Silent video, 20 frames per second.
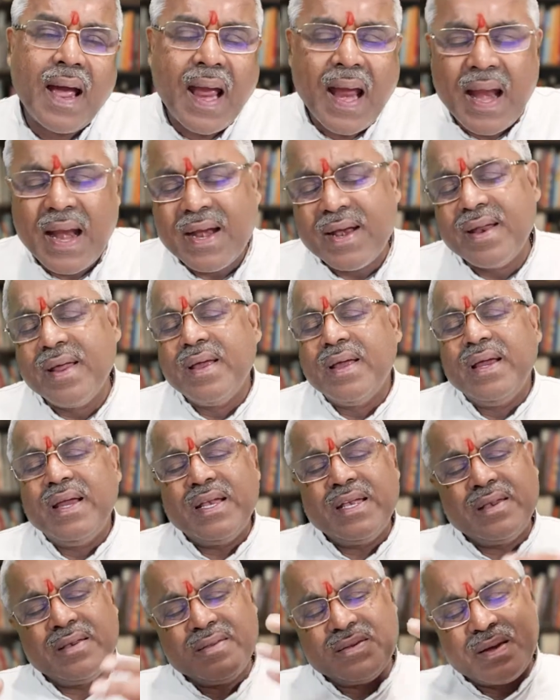And it
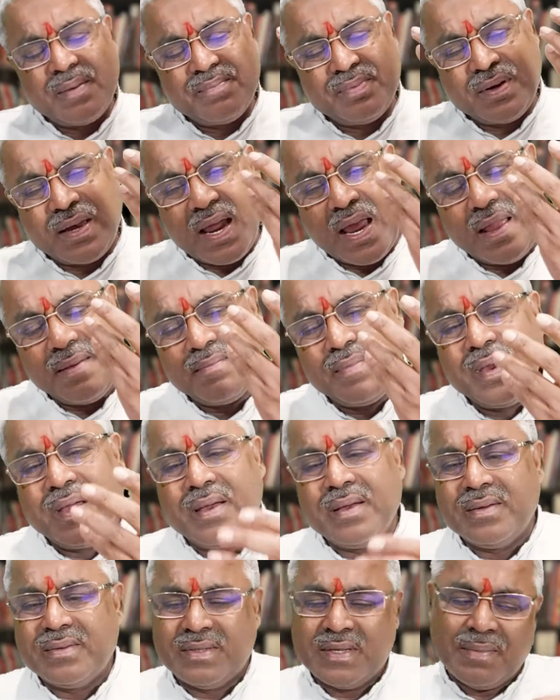
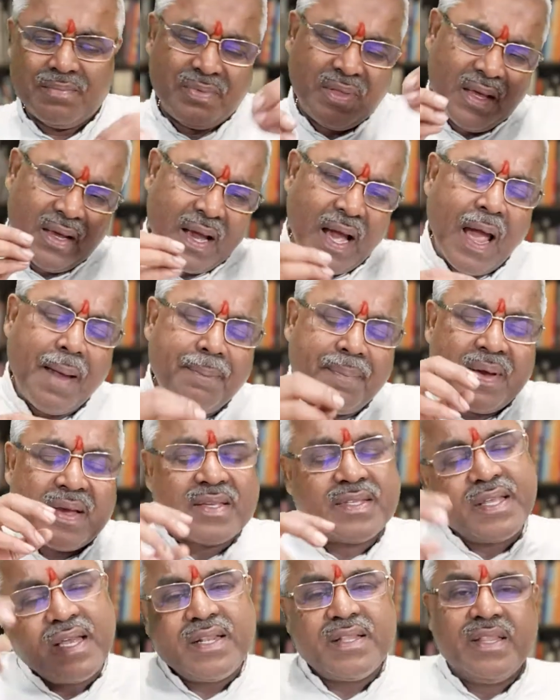sometimes something
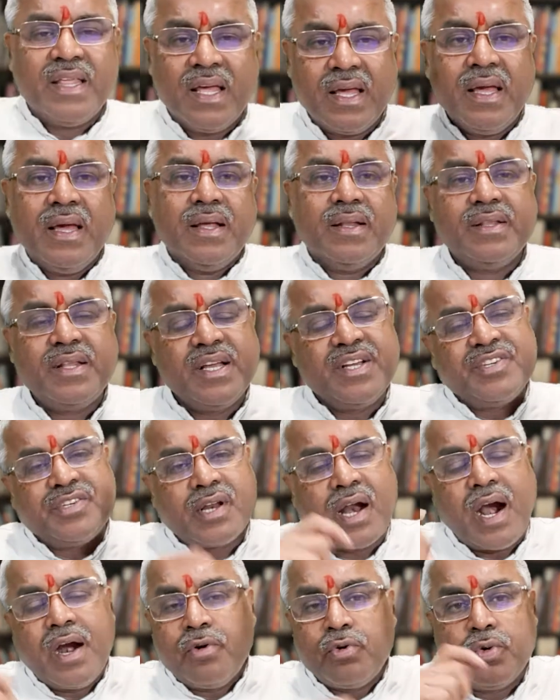happens, then they
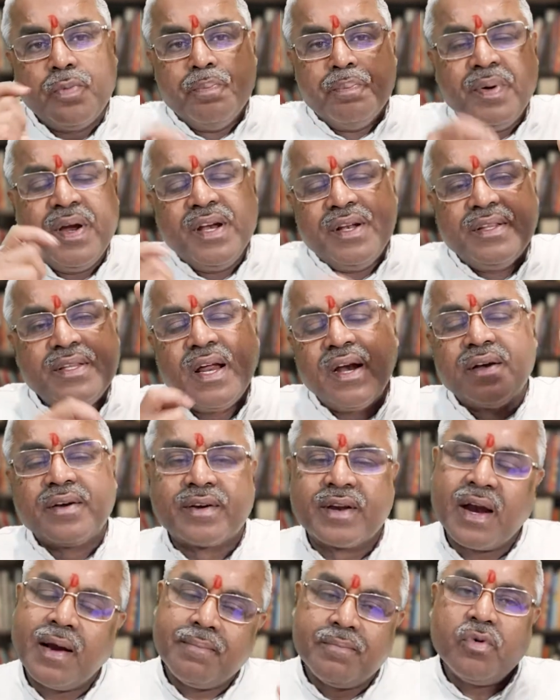start to beat their
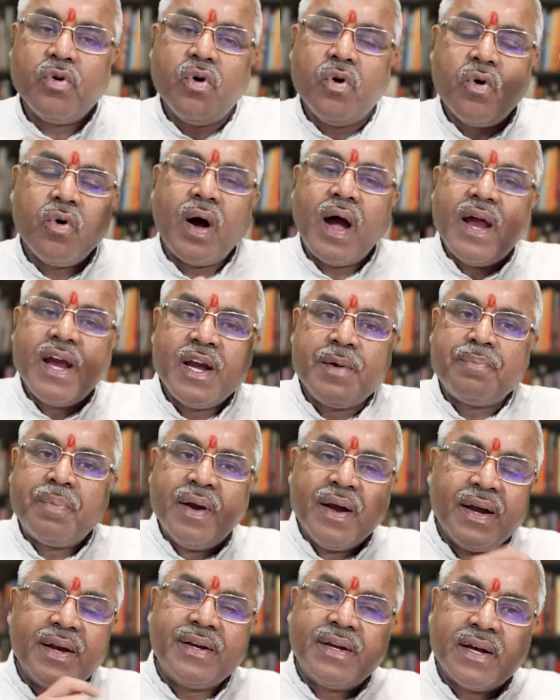drum. Oh, I had
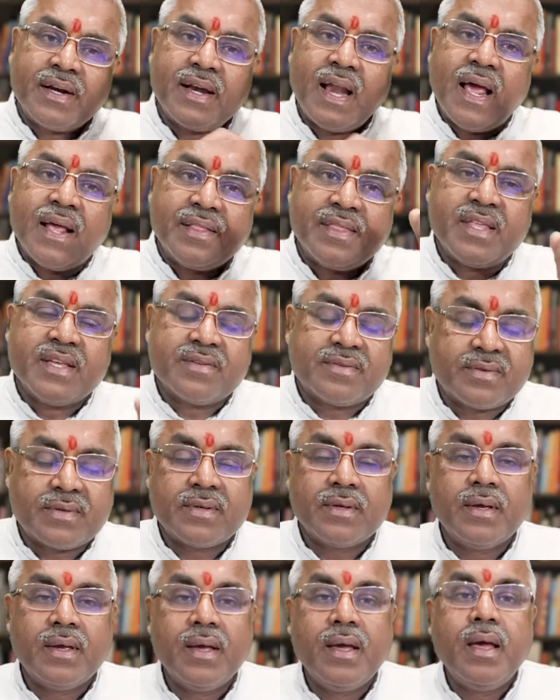predicted like this.
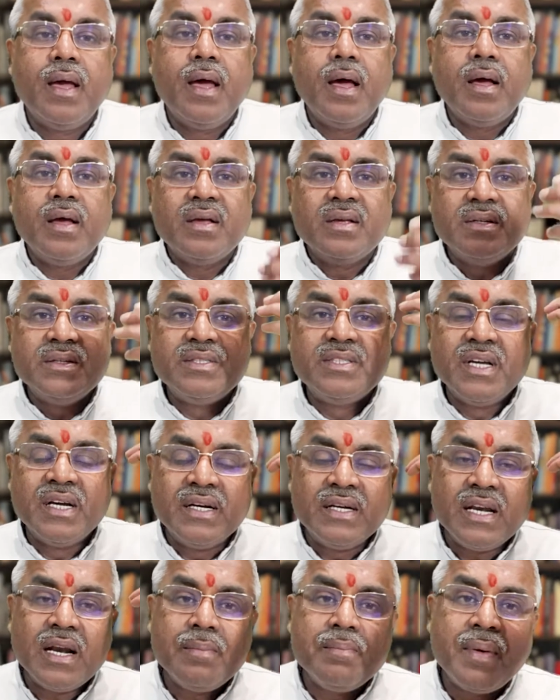
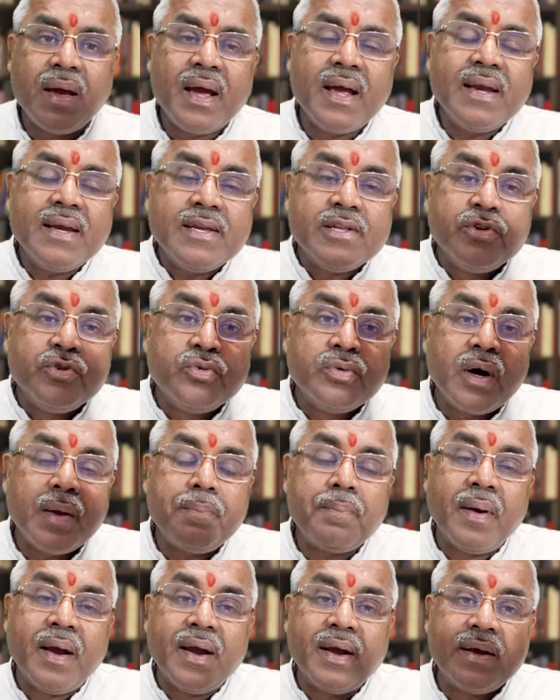Gentlemen, you were
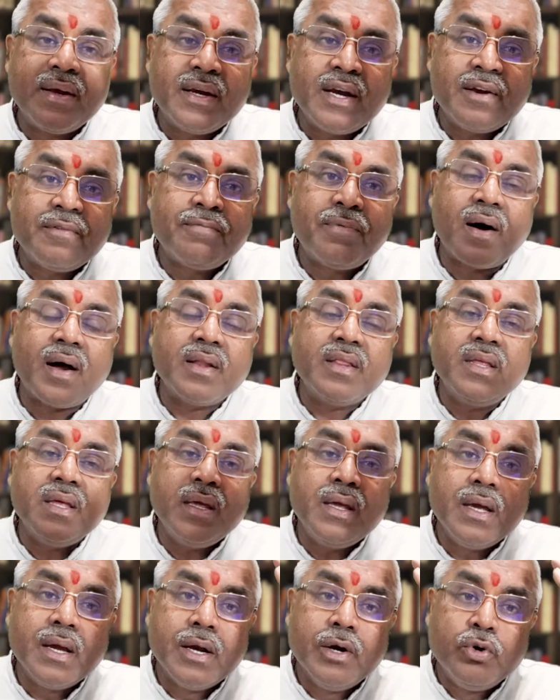predicted for
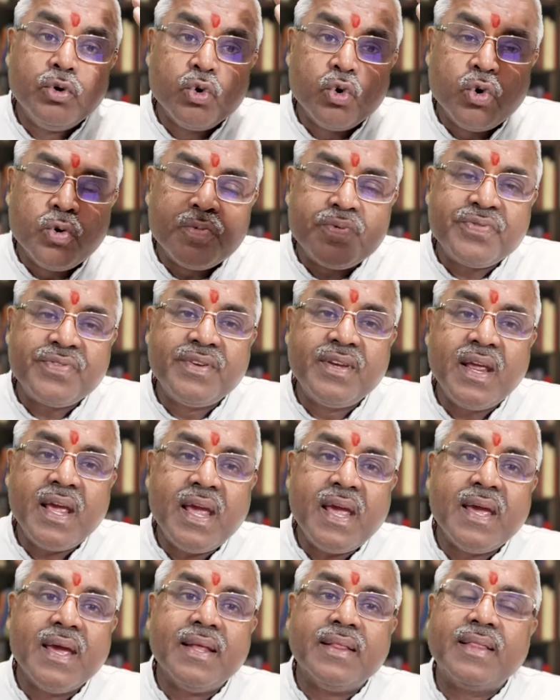the
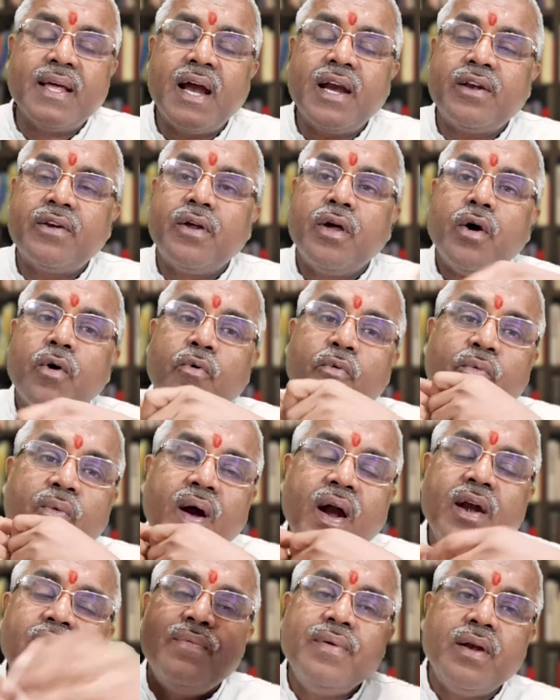doomsday, that
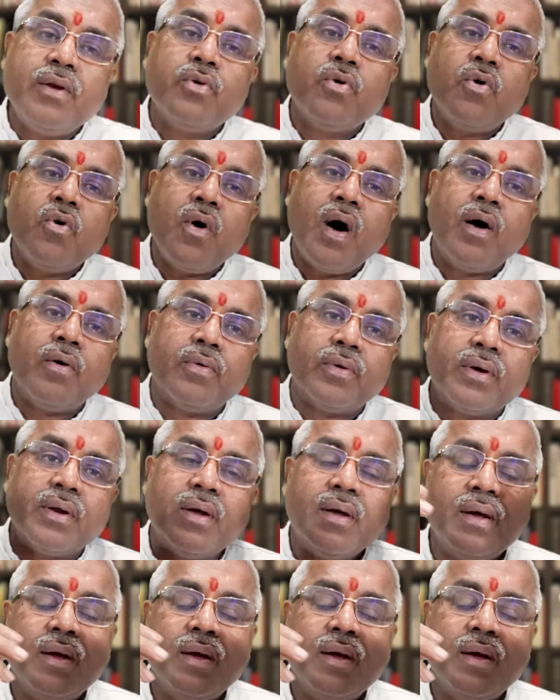world will go out.